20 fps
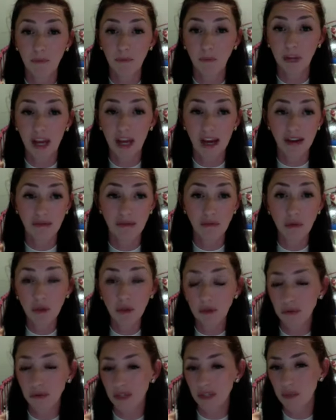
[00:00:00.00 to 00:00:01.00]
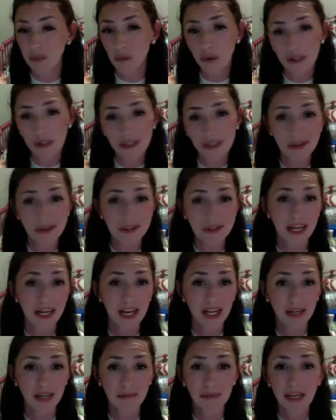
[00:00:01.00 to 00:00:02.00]
We have multiple sports all the
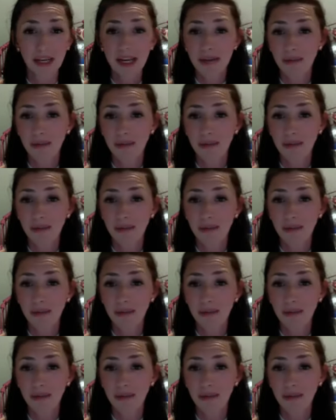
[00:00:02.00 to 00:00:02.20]
time.